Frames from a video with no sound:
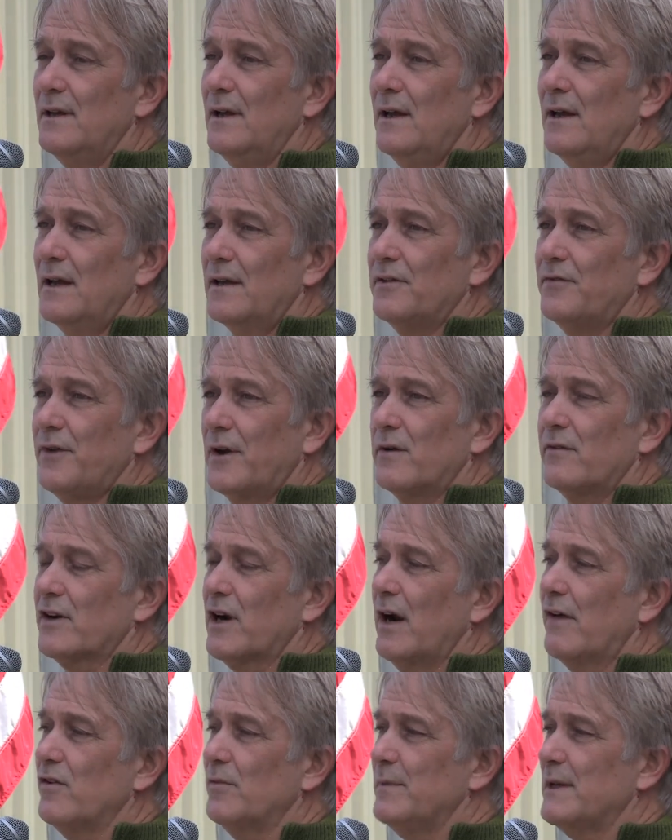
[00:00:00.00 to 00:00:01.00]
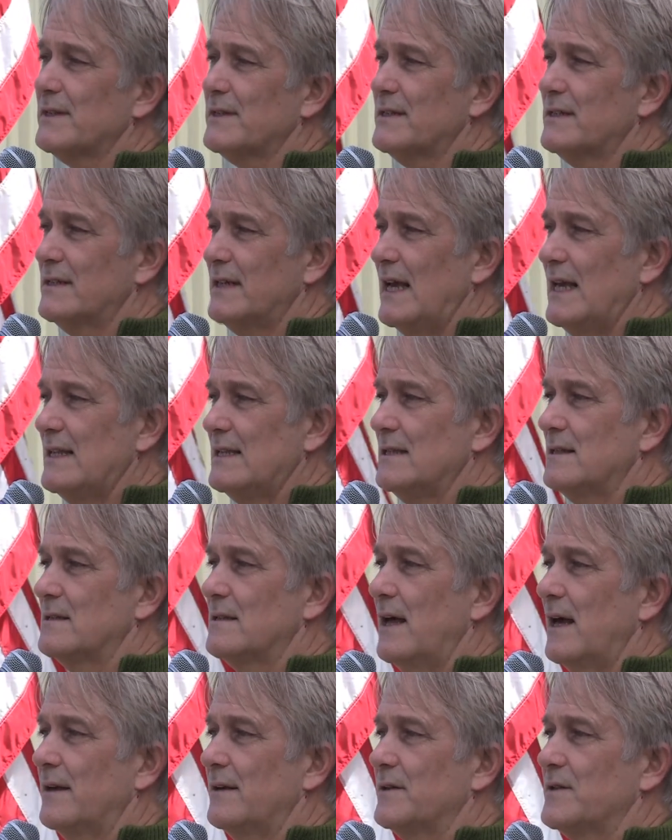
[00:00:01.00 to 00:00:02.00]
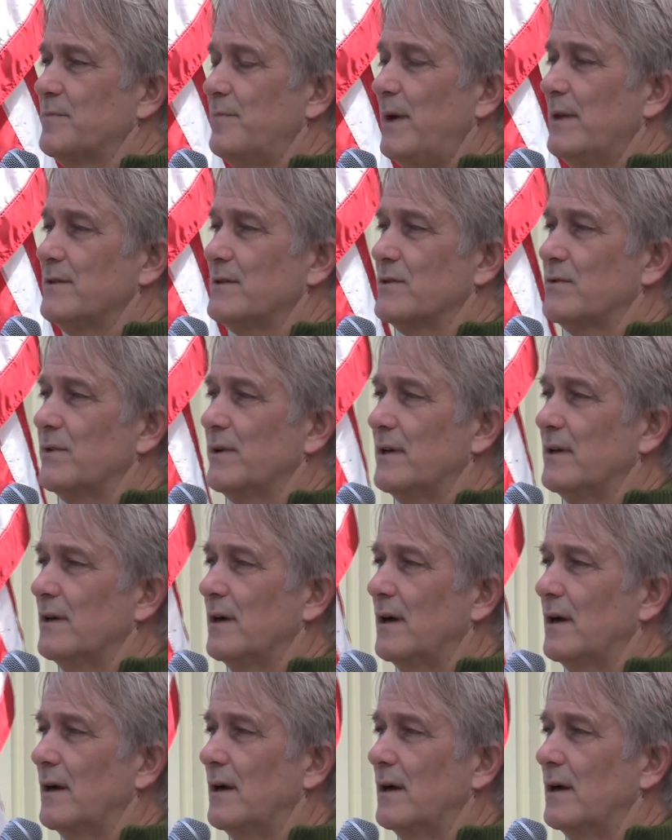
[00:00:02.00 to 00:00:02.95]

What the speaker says: and the federal government sends that dispensary